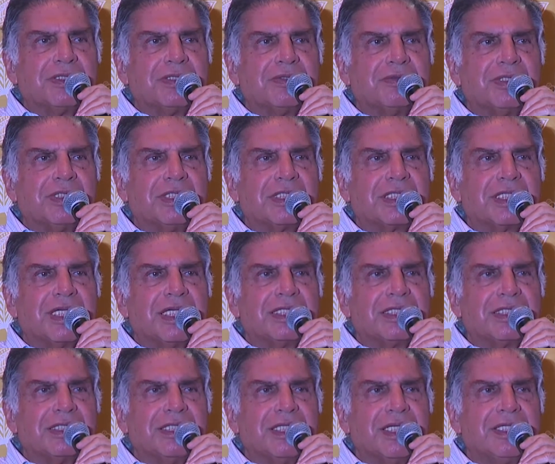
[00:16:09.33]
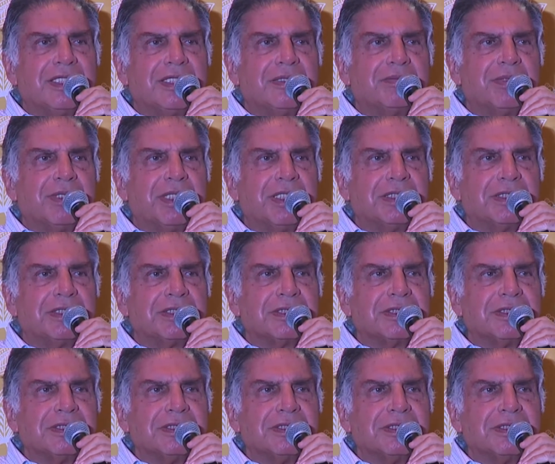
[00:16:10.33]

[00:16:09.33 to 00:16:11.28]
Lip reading: to work like an enterprise,